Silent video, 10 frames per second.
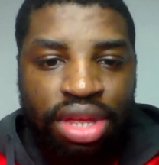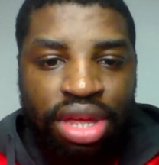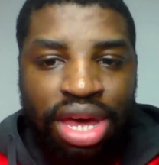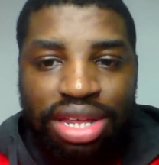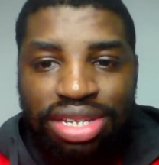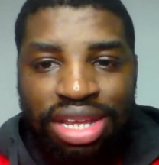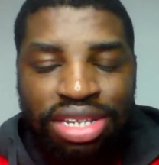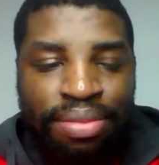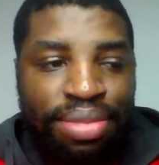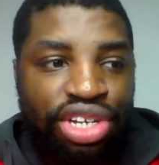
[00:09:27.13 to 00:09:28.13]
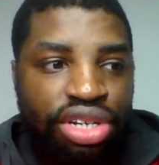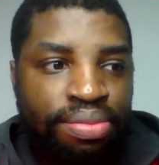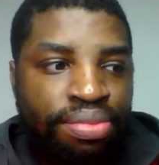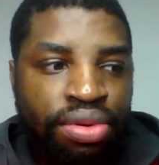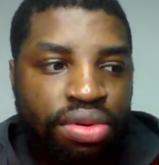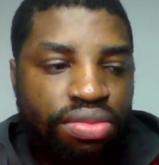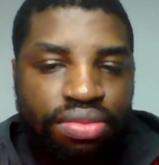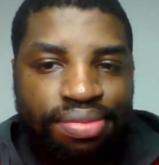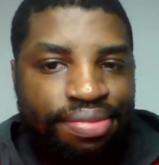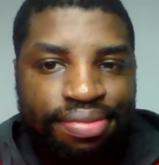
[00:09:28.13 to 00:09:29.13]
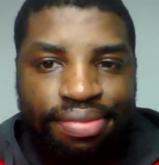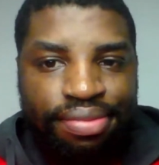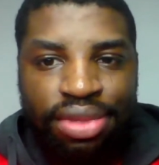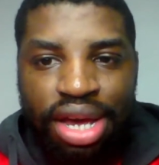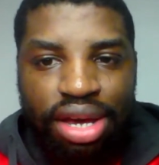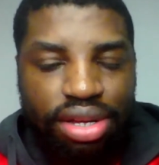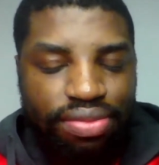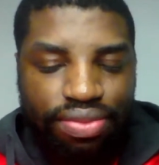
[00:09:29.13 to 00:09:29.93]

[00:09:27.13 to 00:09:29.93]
yes, there's ambition, but nah,